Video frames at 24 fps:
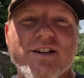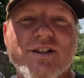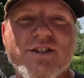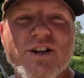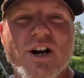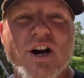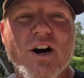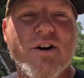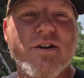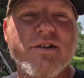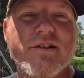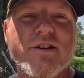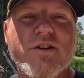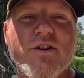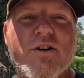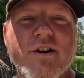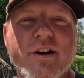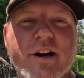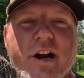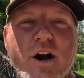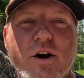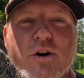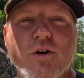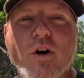Joel's
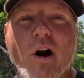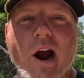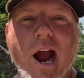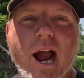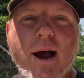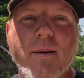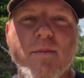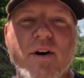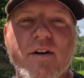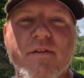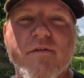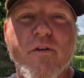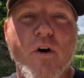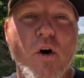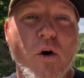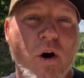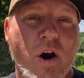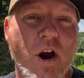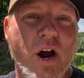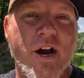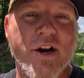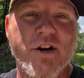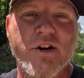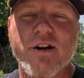gonna go grab a
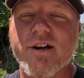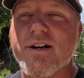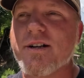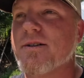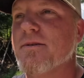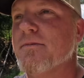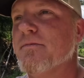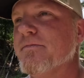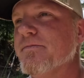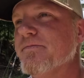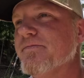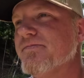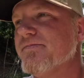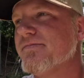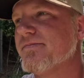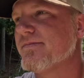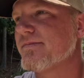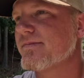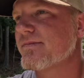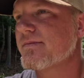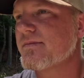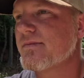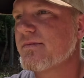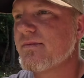400
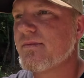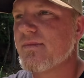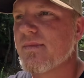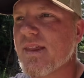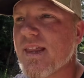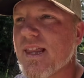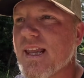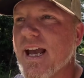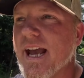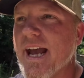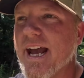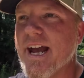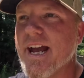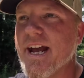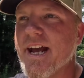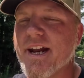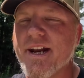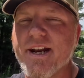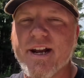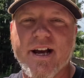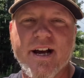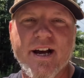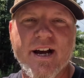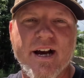
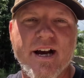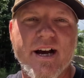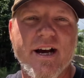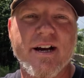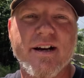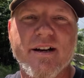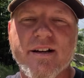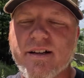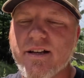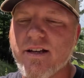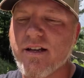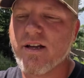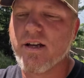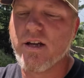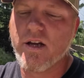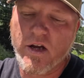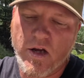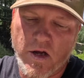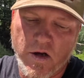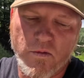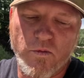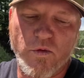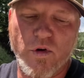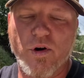and
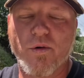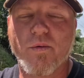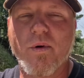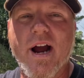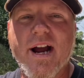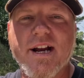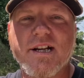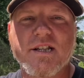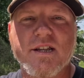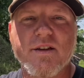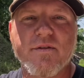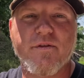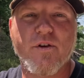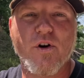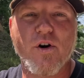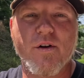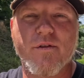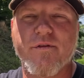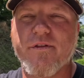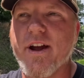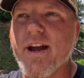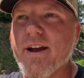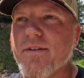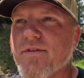uh, we'll race the
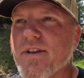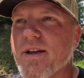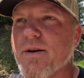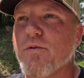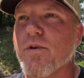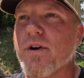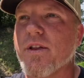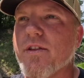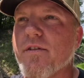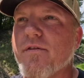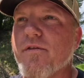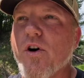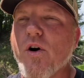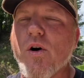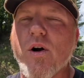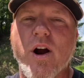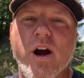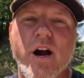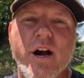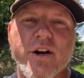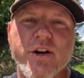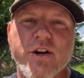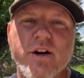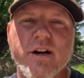450 with the
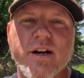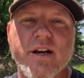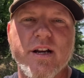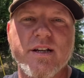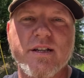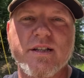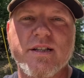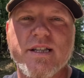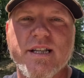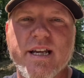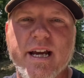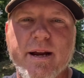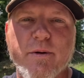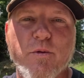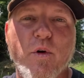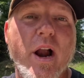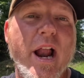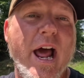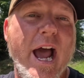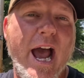400 and see what